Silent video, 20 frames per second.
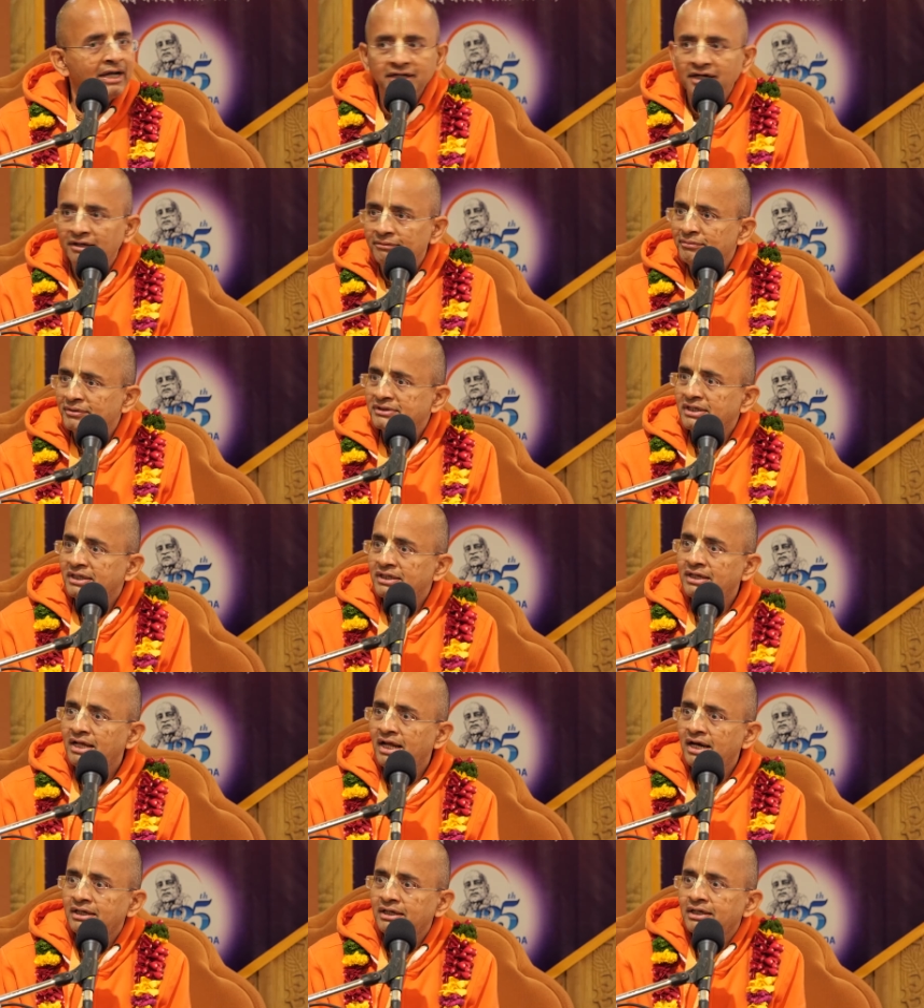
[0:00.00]
I can't
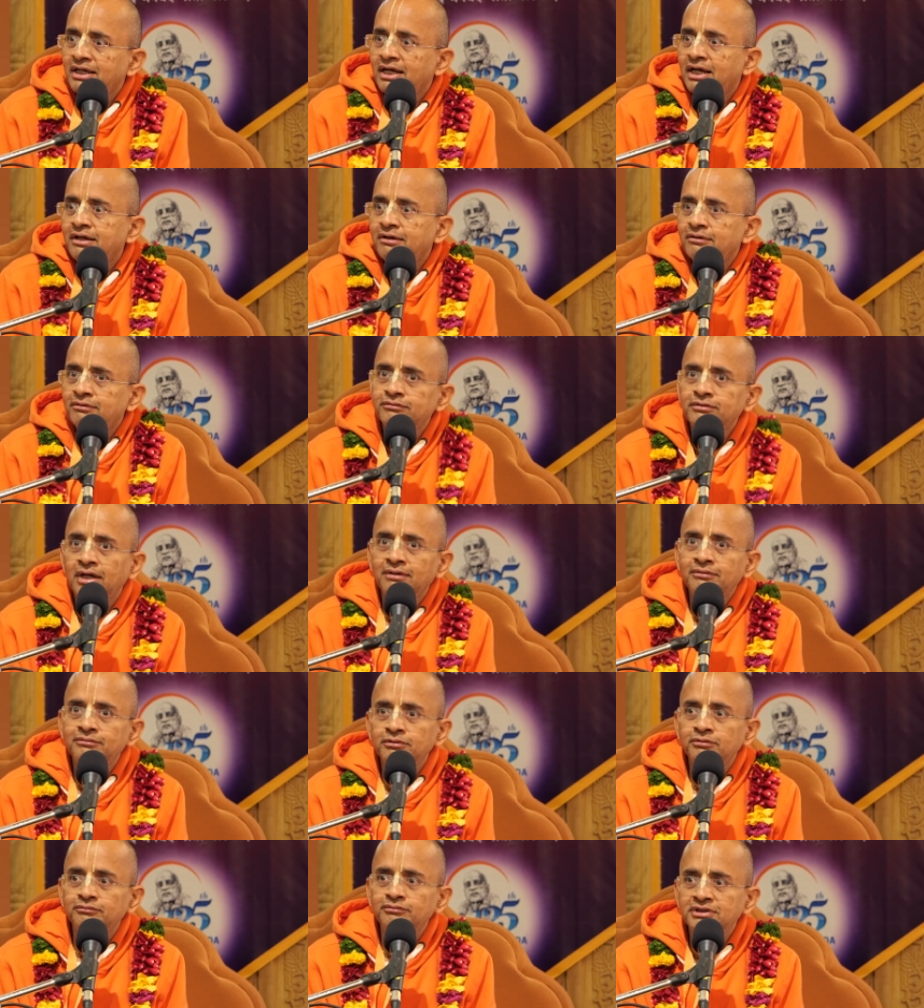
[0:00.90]
present it directly, I
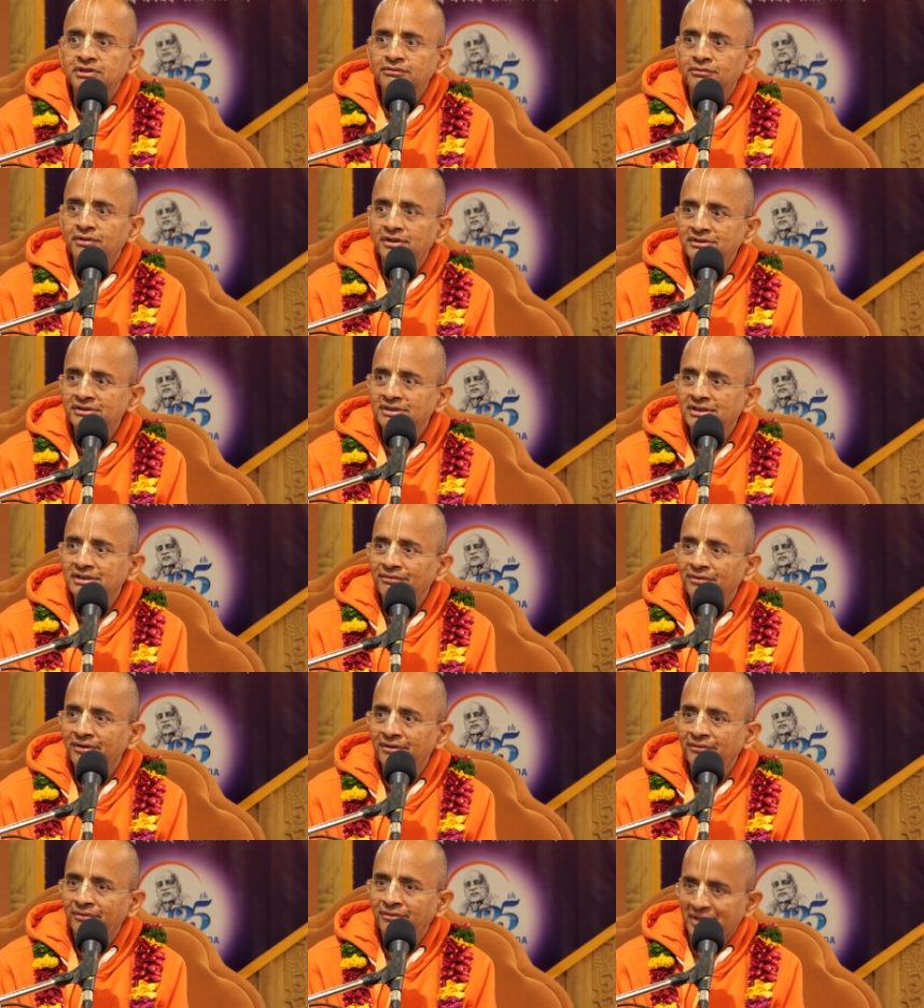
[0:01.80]
am too
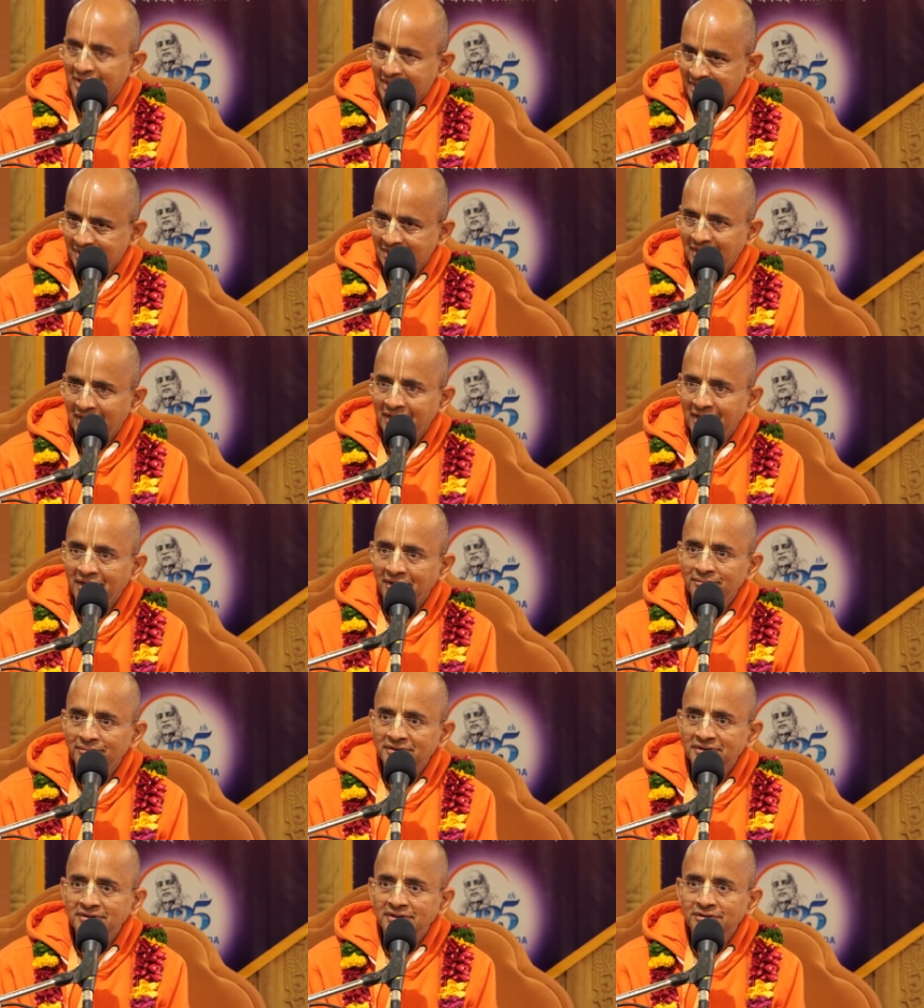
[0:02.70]
wishy-washy. I
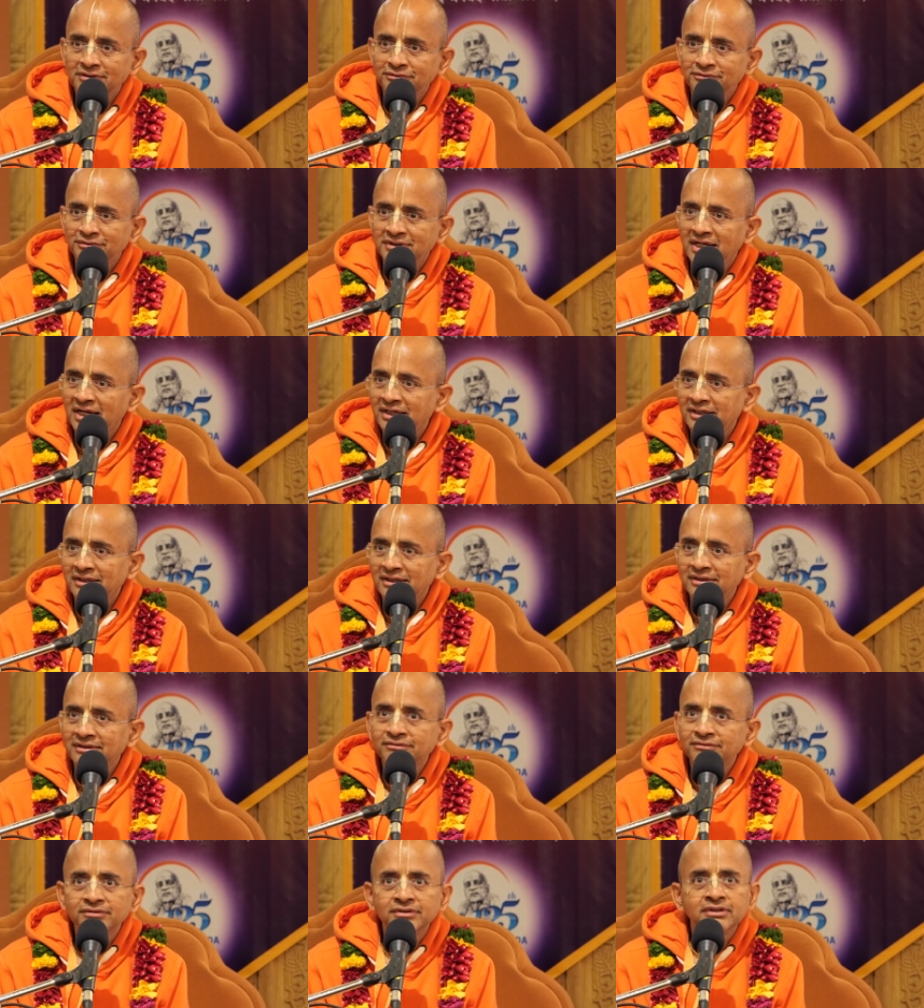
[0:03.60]
can't present the truth
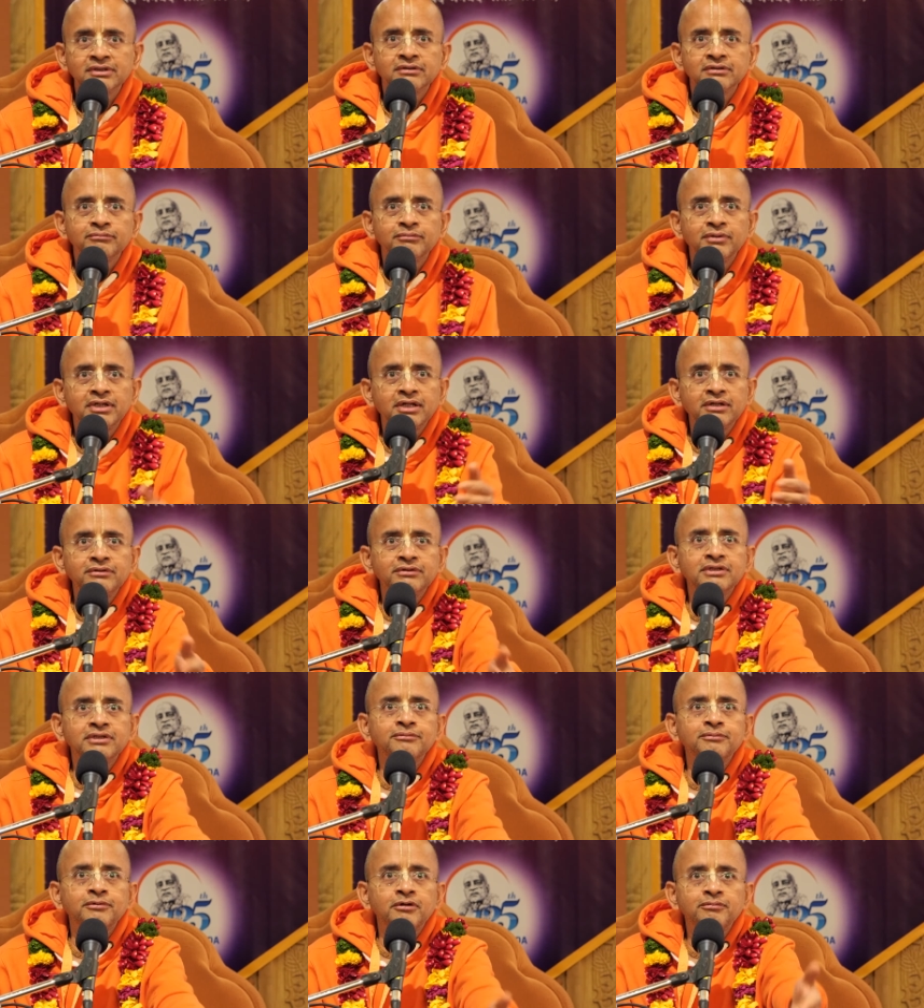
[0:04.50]
directly. Better
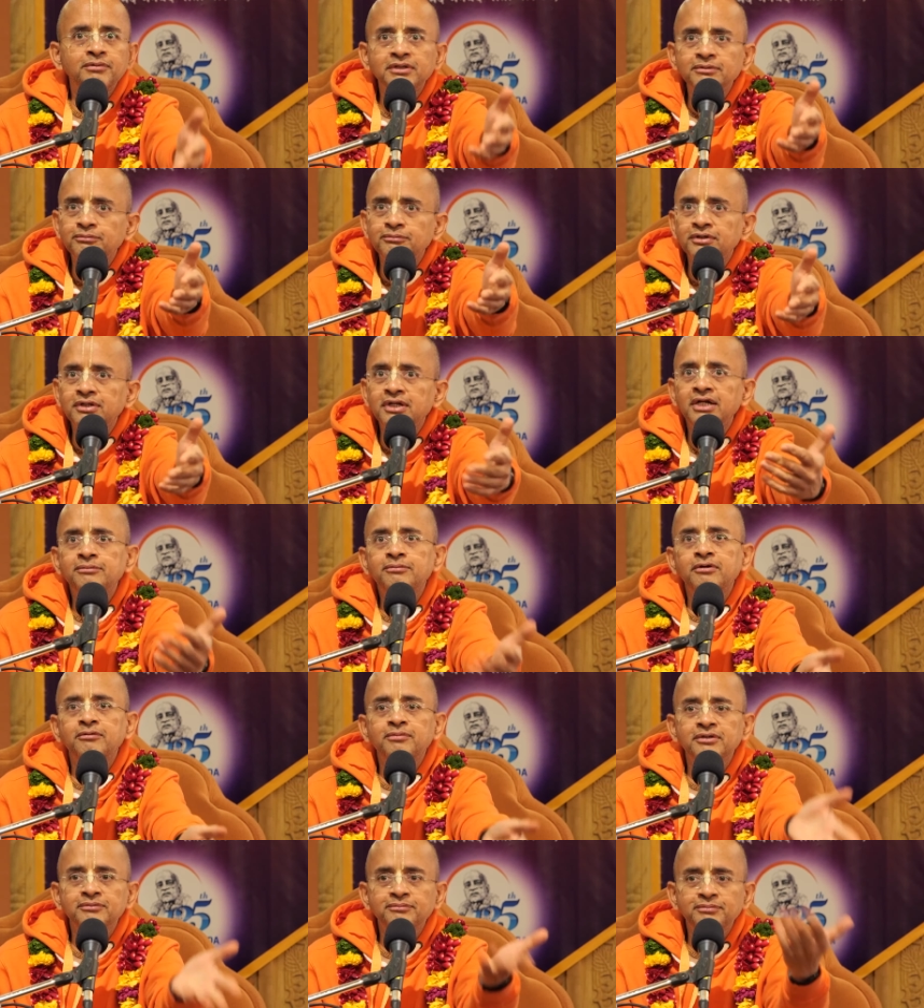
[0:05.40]
you give Prabhupada book,
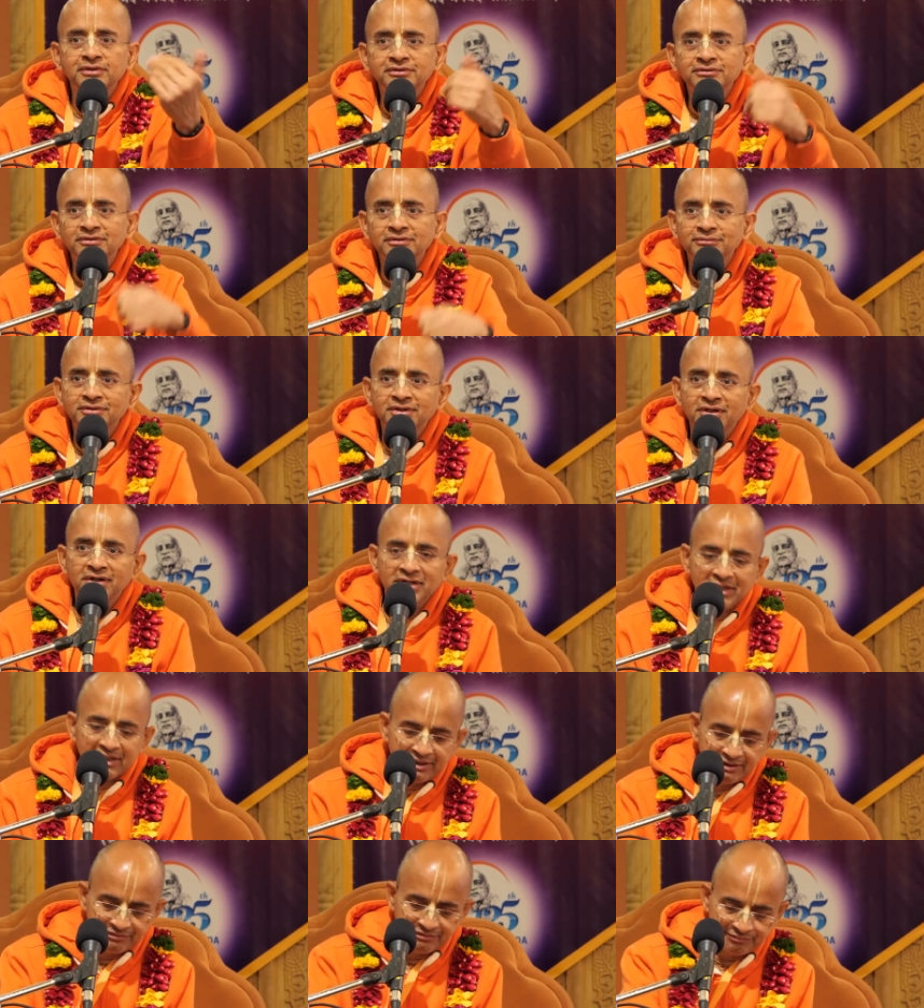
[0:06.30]
let Prabhupada preach to them
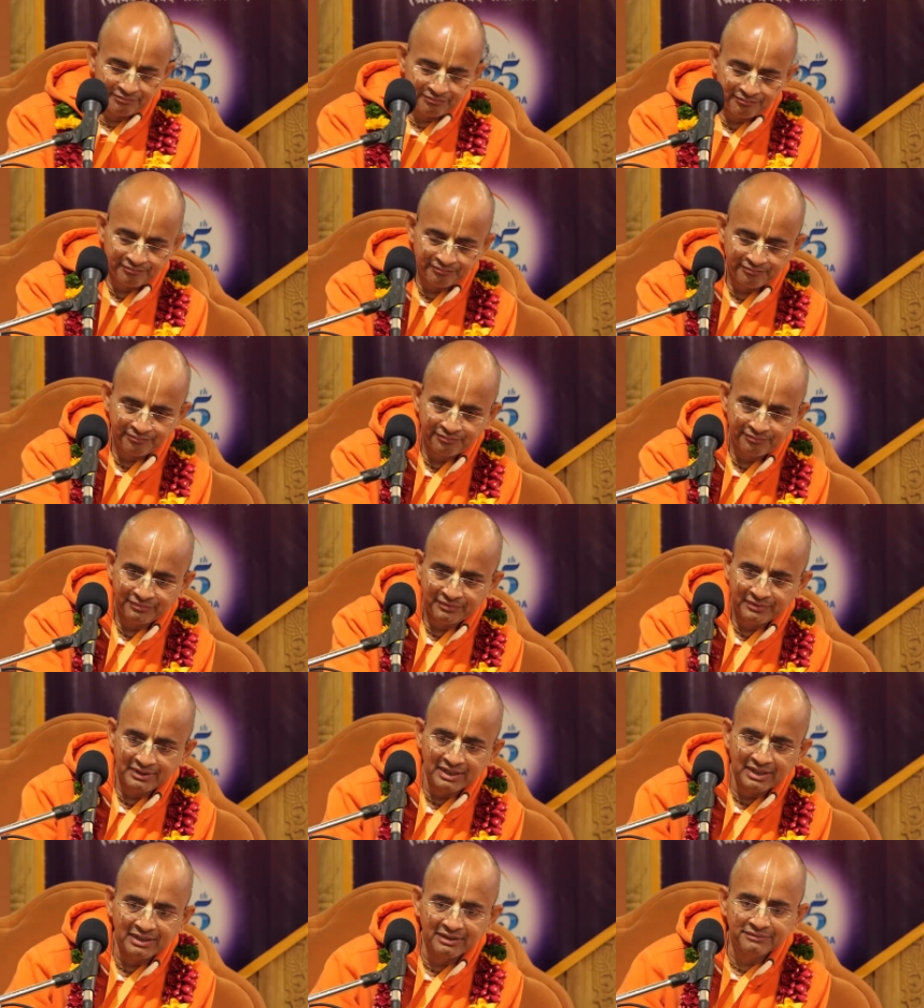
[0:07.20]
strongly.
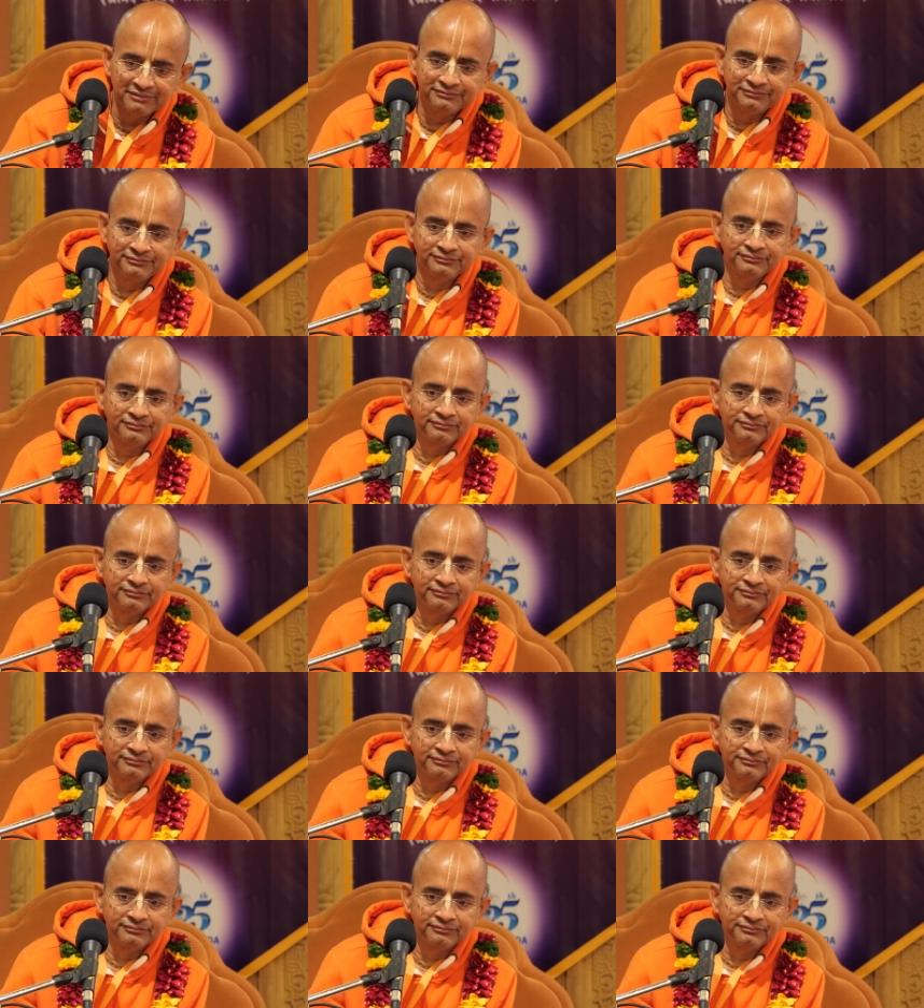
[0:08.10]
Yeah.